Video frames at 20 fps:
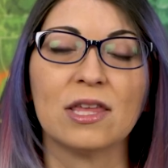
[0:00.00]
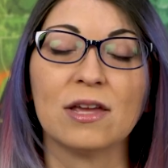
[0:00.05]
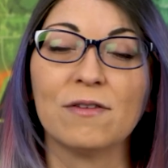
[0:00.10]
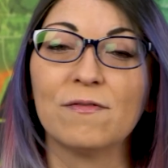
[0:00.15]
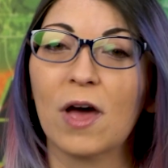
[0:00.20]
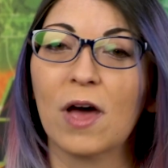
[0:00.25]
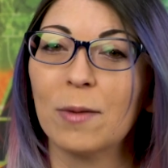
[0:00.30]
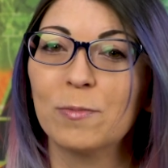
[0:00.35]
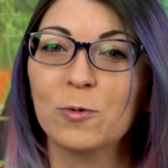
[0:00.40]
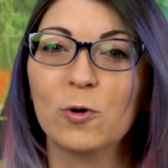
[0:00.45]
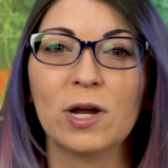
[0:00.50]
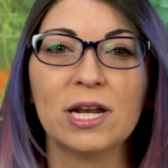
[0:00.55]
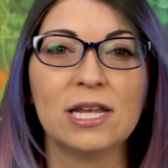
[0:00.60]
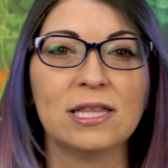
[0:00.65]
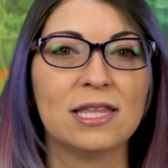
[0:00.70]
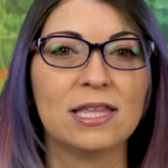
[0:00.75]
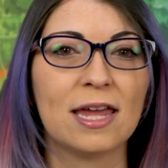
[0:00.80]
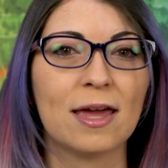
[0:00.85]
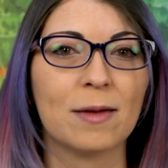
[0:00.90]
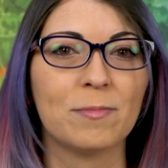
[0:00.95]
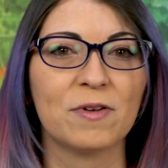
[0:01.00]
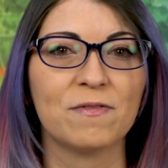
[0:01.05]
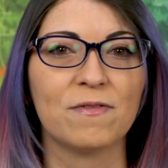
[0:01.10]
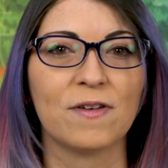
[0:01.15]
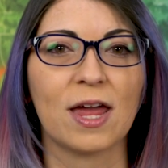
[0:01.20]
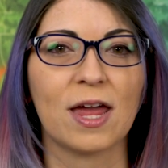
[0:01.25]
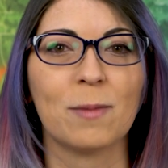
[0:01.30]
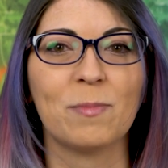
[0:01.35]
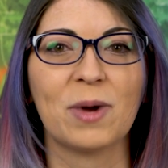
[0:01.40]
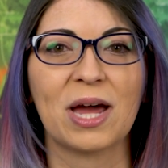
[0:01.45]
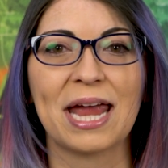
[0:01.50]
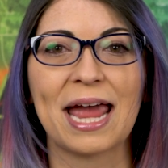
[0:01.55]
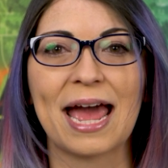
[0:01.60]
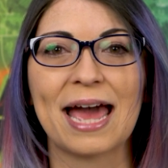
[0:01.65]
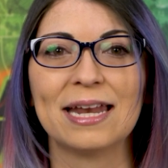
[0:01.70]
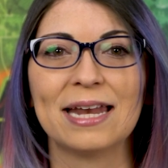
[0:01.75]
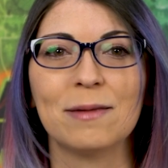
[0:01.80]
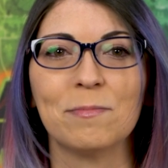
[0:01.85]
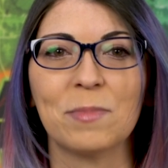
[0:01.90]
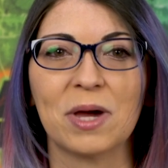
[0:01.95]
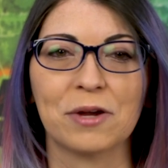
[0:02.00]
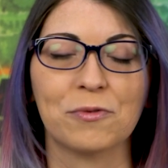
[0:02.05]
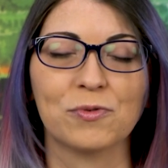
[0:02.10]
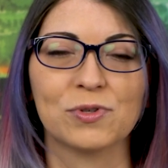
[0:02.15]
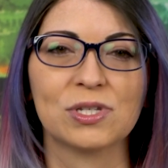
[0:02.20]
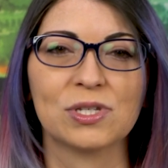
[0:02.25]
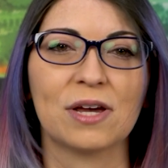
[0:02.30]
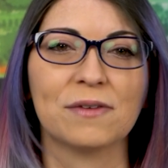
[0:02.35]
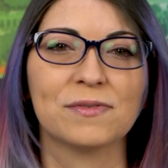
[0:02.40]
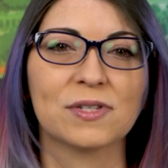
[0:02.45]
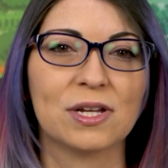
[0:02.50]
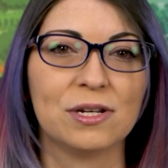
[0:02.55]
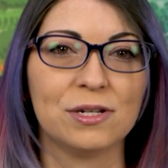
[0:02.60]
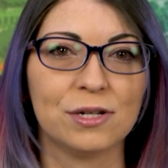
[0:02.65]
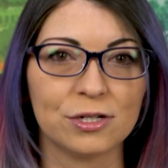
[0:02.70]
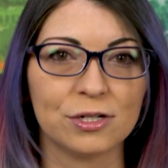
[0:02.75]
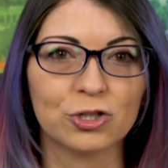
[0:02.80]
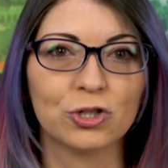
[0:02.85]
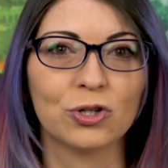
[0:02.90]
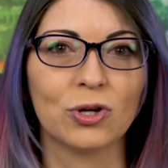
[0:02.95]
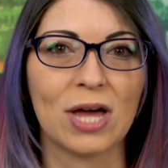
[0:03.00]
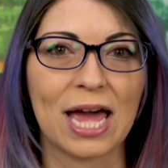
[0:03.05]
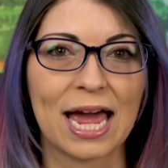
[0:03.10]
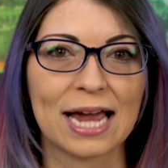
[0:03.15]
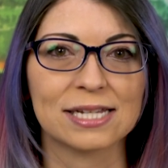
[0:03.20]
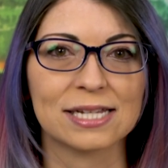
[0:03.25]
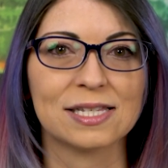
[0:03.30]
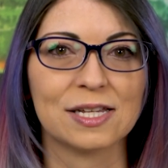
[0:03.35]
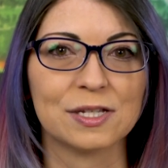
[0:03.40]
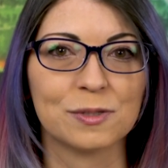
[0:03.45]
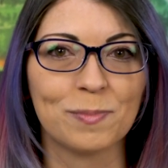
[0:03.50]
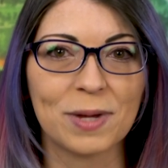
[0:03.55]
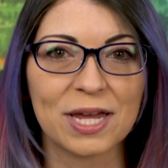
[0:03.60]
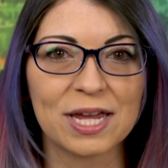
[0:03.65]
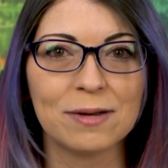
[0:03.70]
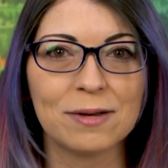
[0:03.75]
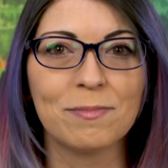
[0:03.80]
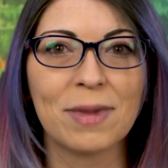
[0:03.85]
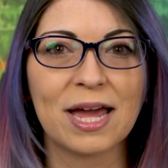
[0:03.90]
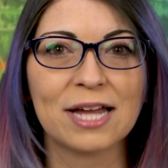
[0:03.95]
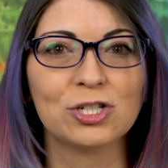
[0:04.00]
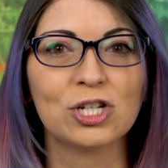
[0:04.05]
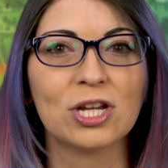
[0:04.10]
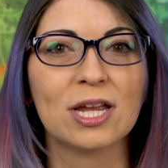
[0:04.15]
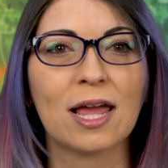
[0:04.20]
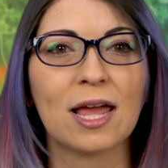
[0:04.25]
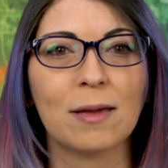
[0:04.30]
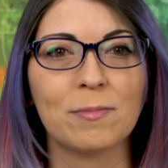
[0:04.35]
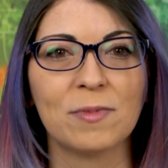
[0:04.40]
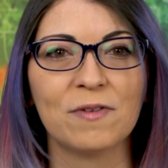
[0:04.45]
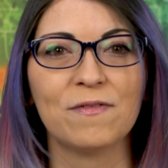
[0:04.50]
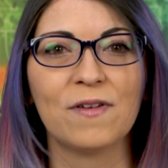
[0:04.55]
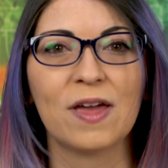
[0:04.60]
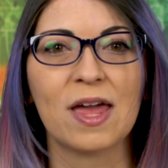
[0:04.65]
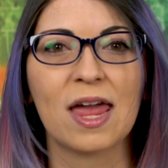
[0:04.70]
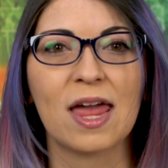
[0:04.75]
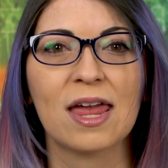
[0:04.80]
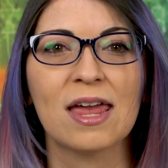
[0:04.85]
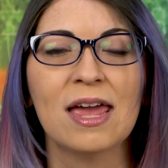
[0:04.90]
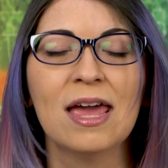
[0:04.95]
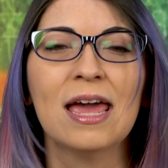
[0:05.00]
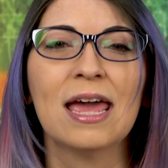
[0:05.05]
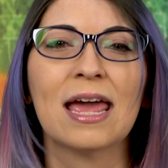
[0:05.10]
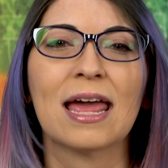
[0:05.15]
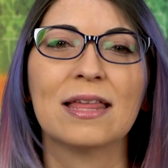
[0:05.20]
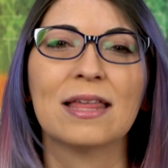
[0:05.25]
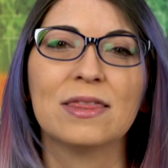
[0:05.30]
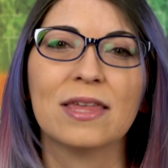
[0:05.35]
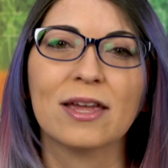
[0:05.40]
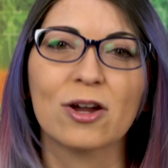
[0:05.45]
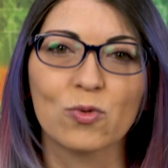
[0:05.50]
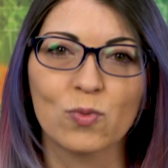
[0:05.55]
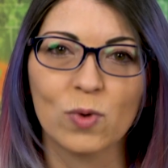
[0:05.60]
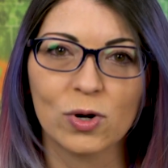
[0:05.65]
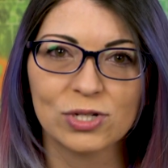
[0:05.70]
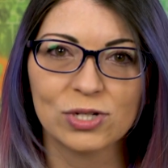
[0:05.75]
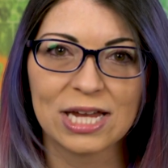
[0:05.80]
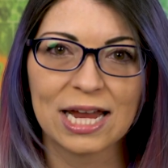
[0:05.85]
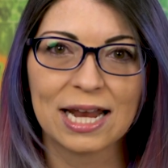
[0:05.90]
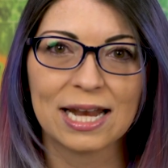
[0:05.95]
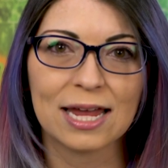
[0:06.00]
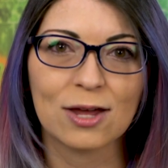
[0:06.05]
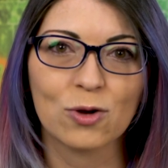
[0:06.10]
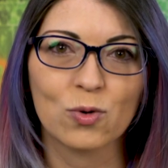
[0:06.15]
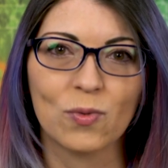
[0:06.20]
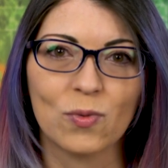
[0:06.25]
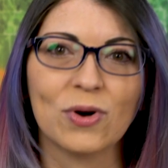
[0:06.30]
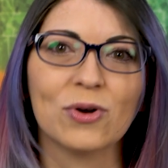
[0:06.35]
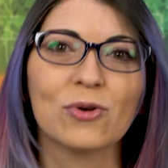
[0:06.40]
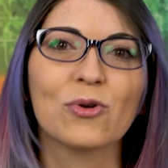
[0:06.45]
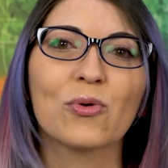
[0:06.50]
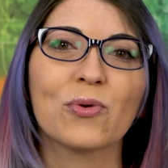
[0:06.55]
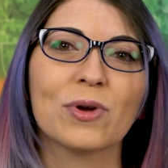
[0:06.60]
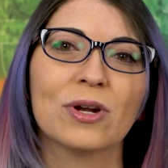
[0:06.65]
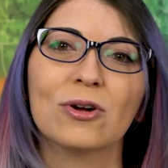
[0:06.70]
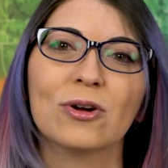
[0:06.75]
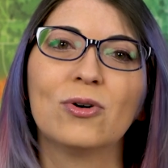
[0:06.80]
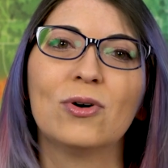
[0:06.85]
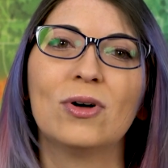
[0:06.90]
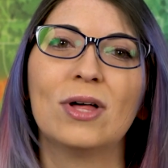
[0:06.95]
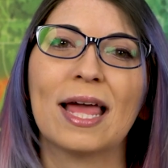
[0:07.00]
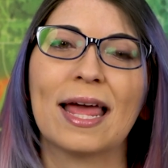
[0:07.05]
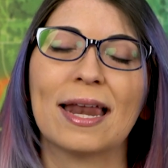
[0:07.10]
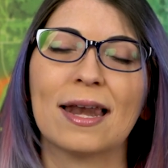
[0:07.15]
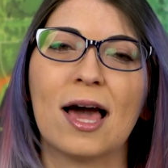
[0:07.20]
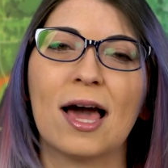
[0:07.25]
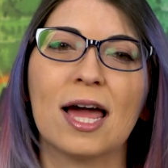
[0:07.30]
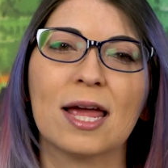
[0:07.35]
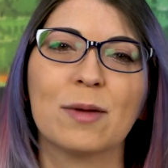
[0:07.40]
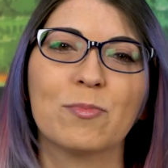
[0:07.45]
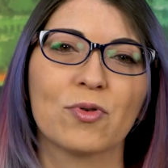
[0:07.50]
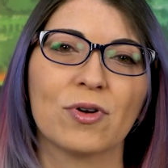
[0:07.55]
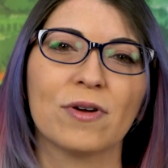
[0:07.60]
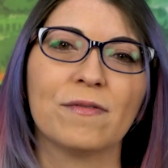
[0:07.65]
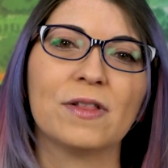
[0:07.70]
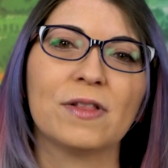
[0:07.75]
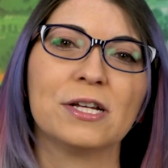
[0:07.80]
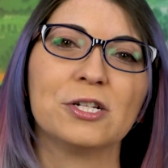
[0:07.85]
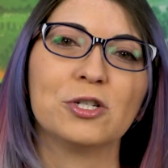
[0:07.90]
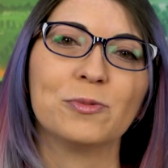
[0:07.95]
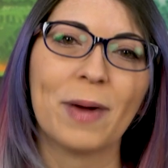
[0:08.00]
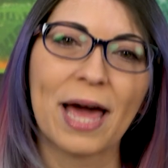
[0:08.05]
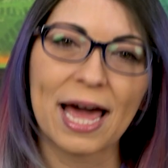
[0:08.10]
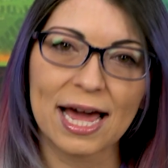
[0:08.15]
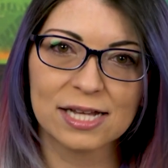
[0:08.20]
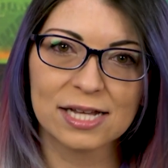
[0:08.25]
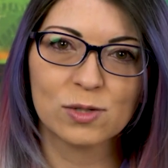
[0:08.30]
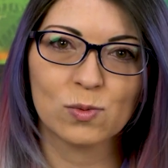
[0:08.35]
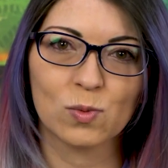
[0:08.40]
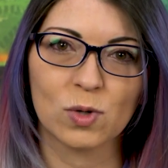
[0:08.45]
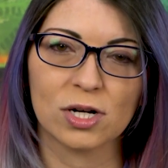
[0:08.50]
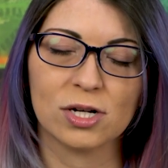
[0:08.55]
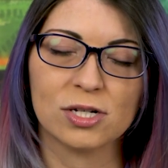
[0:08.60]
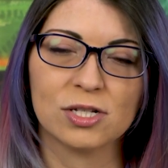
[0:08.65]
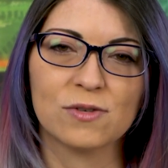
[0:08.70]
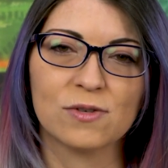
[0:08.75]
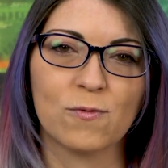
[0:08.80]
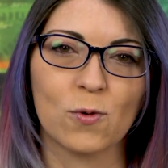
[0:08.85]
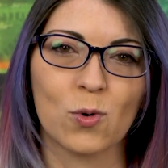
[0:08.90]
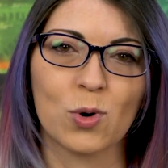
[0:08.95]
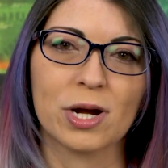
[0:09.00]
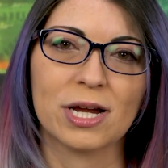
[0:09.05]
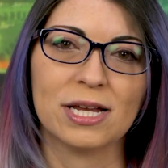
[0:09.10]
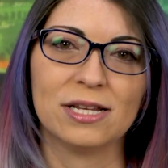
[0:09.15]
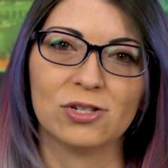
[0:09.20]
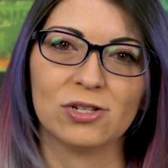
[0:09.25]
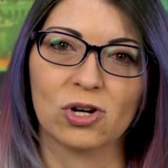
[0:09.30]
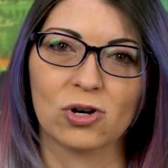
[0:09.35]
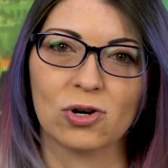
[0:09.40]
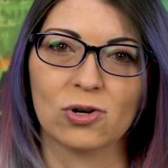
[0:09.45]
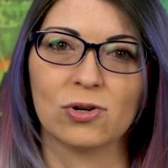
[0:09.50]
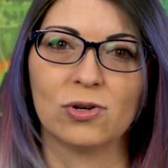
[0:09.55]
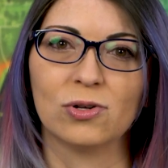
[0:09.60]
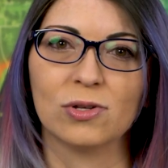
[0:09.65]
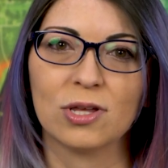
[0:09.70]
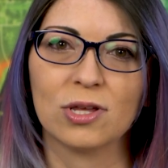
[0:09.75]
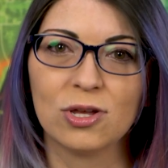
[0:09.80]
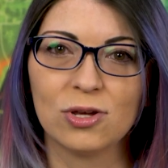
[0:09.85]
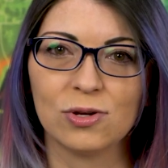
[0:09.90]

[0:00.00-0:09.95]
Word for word: They've upgraded the MFA by adding Microsoft's conditional access PIN matching MFA, and they are rotating, quote, critical and high privilege passwords for internal